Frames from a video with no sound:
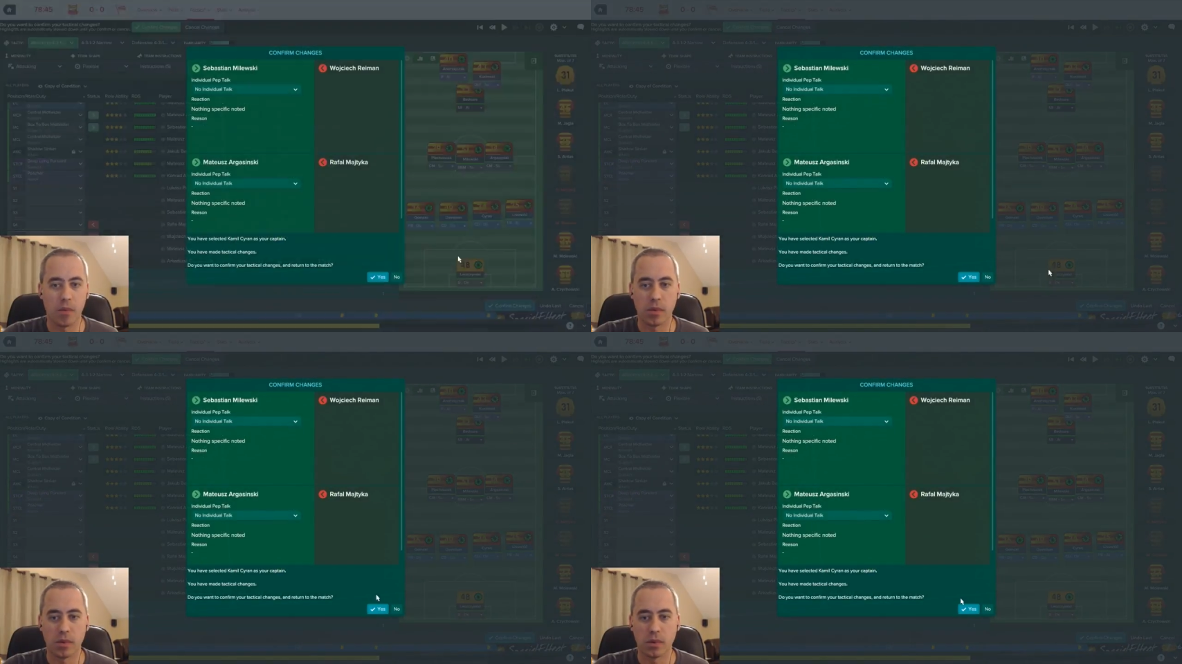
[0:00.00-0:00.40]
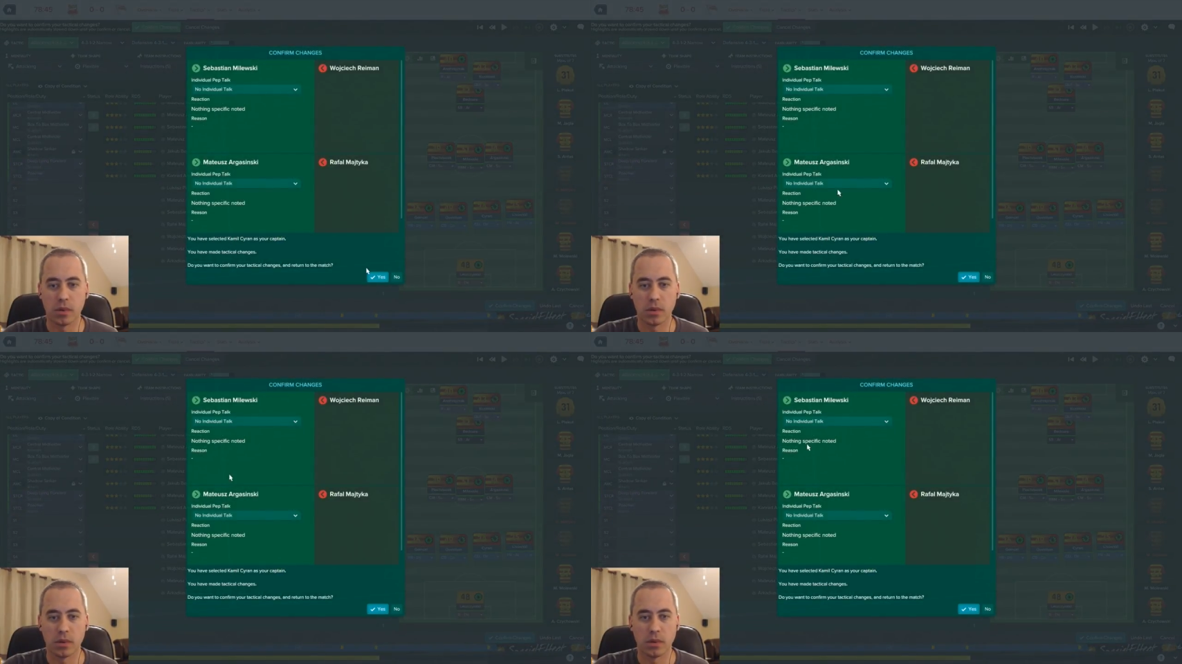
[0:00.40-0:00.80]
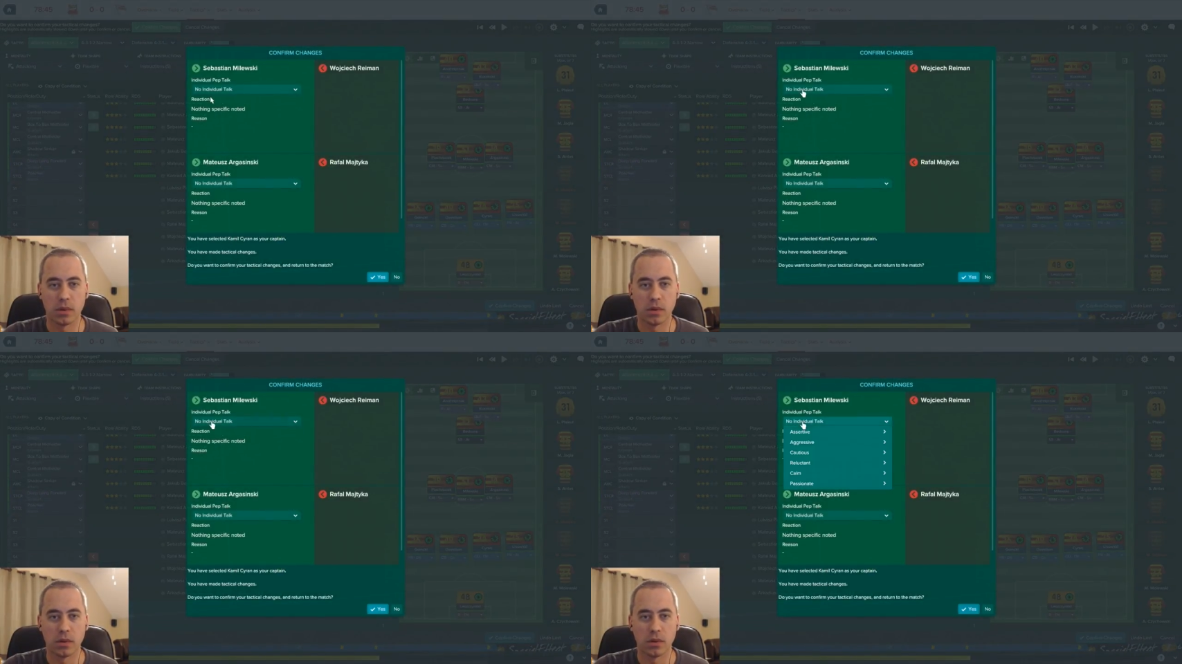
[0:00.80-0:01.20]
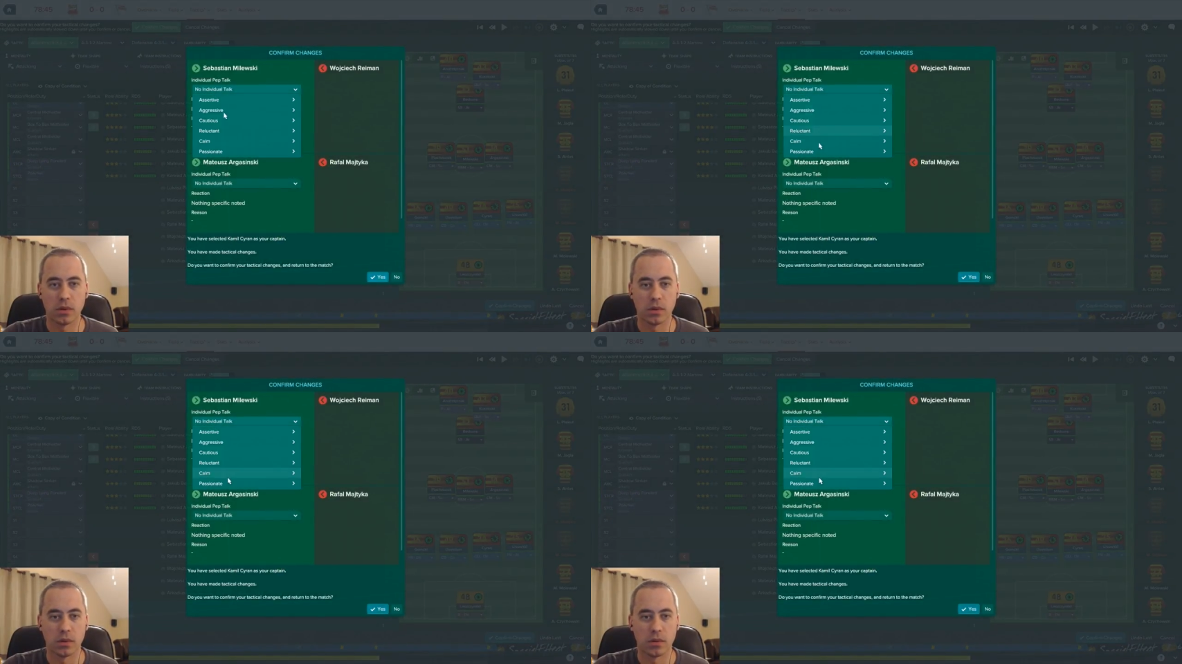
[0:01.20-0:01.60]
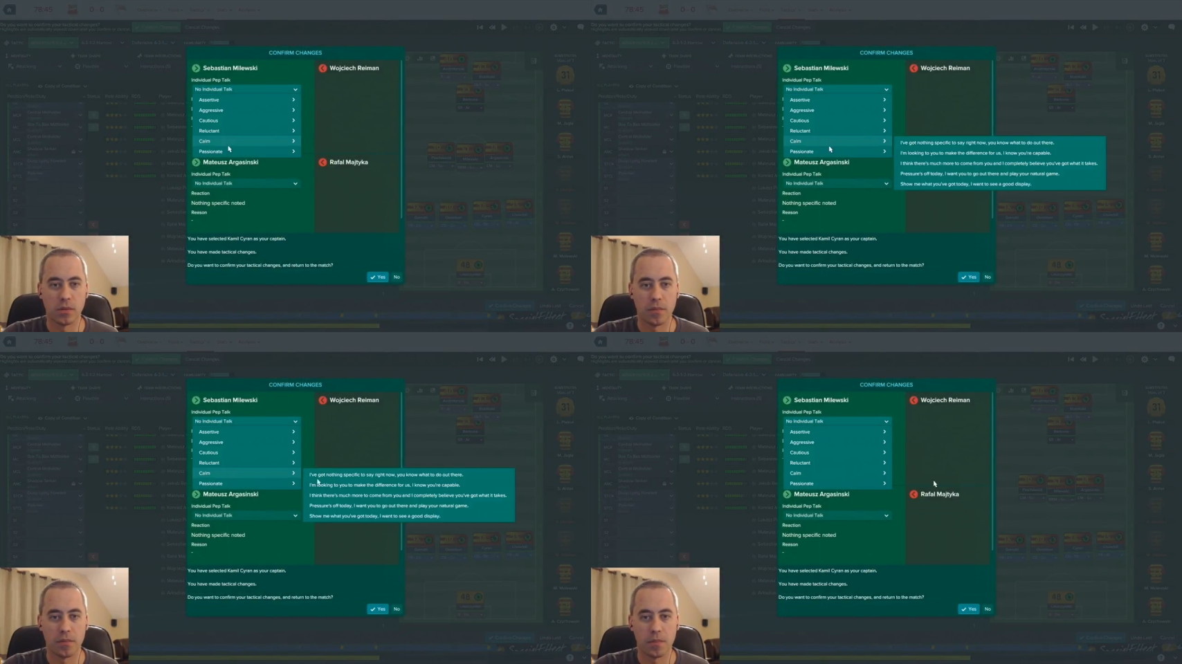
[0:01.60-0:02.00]

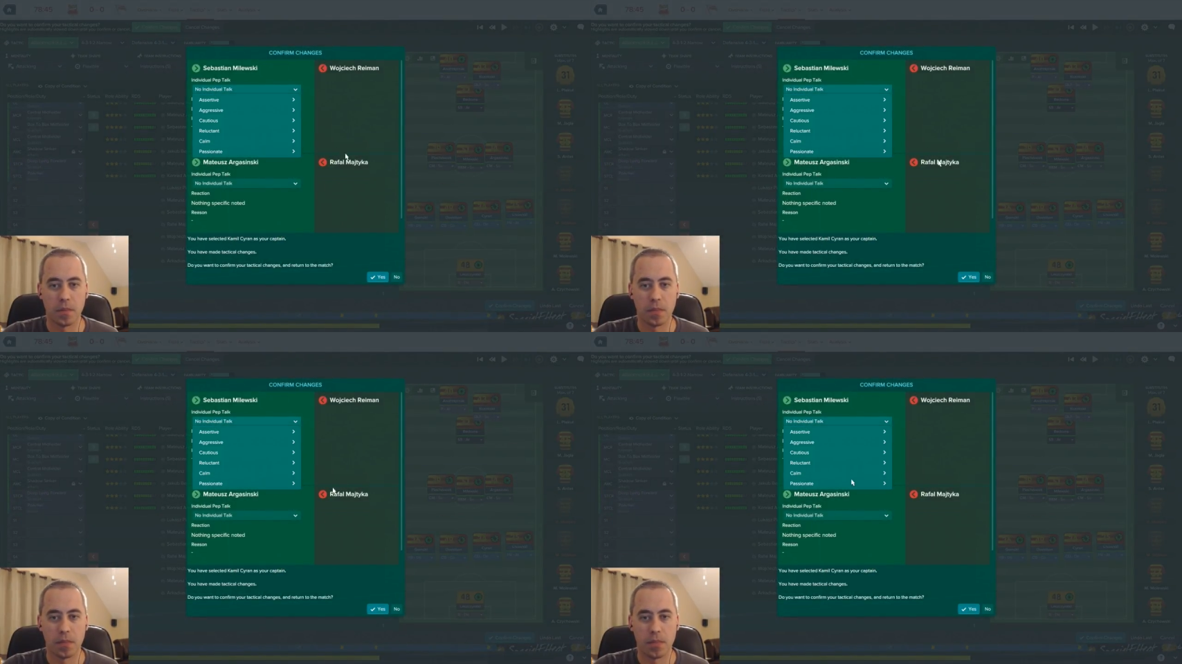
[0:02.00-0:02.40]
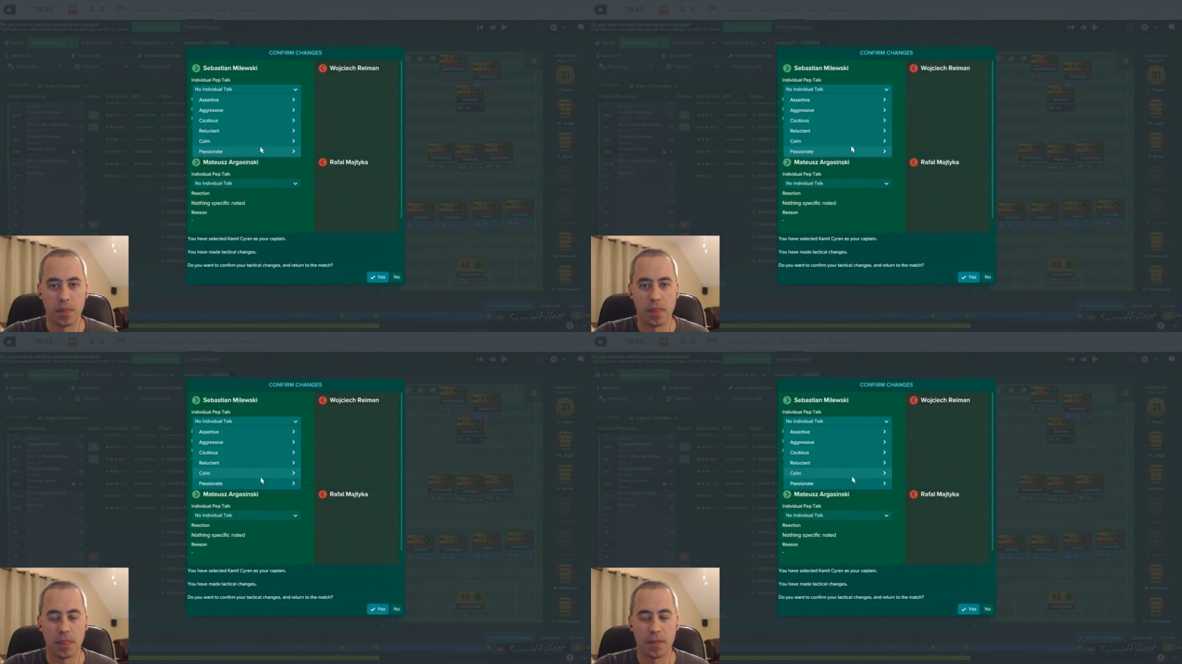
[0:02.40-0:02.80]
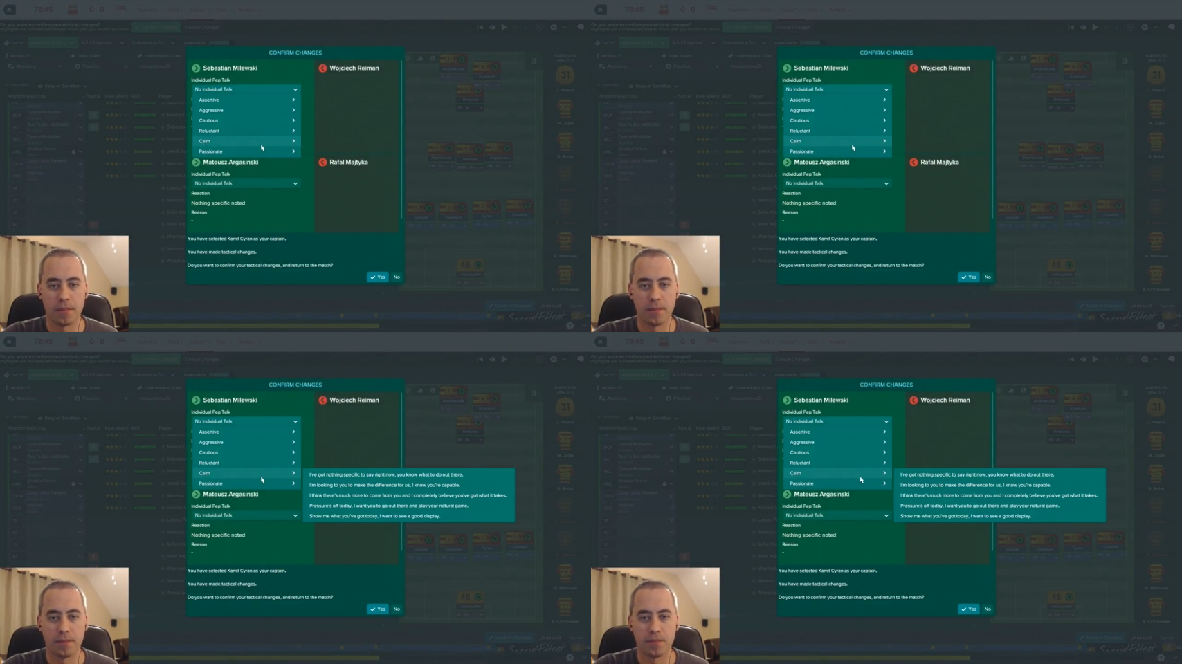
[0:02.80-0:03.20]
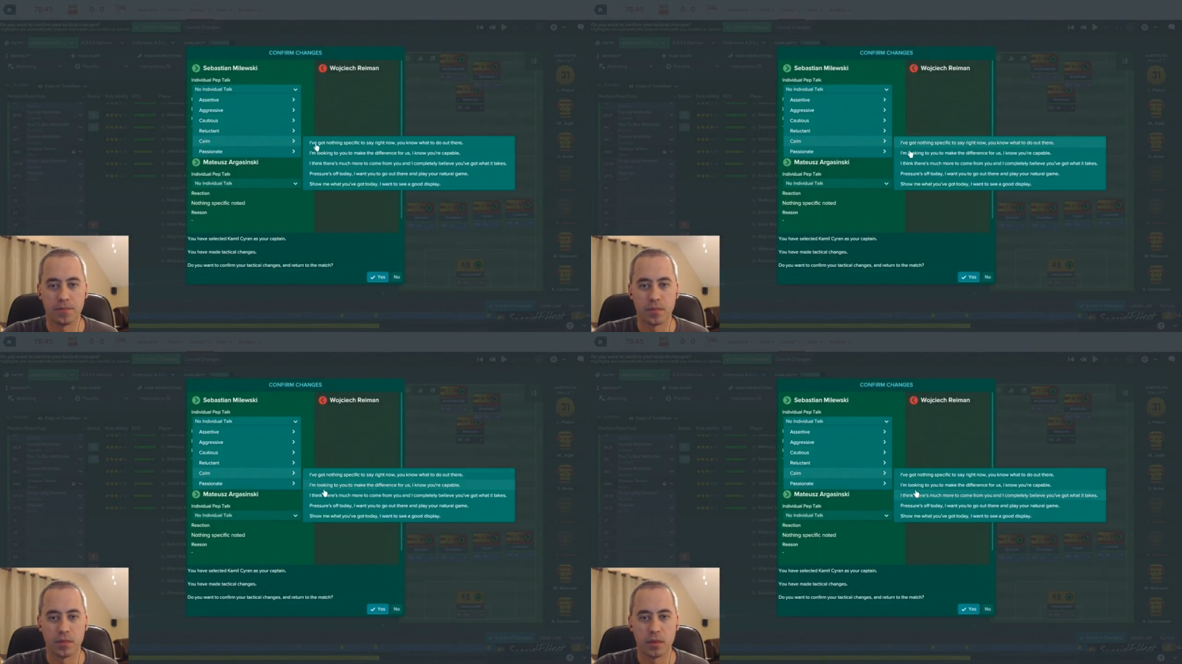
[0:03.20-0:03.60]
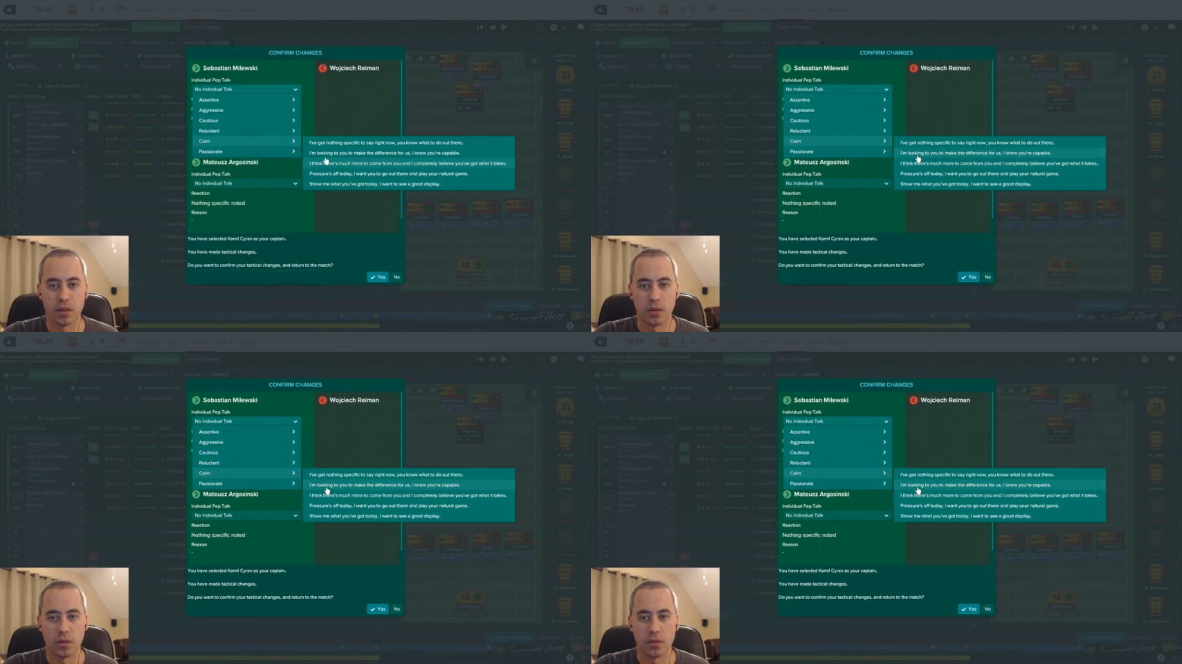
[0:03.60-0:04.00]

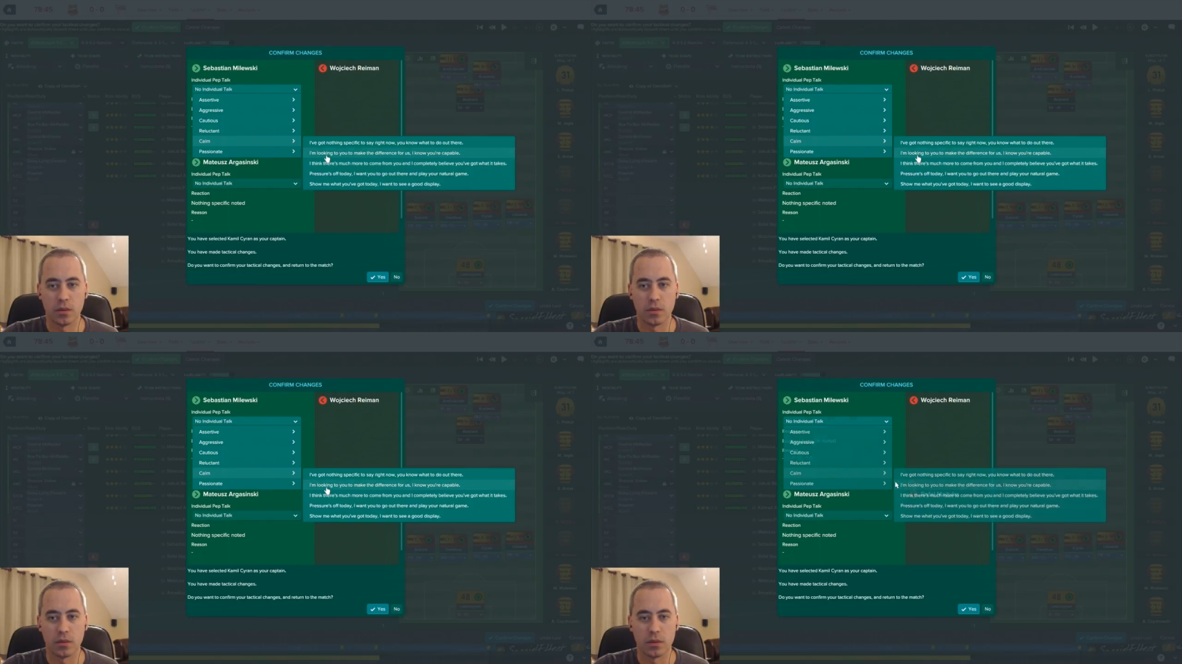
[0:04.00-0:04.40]
Nobody speaks.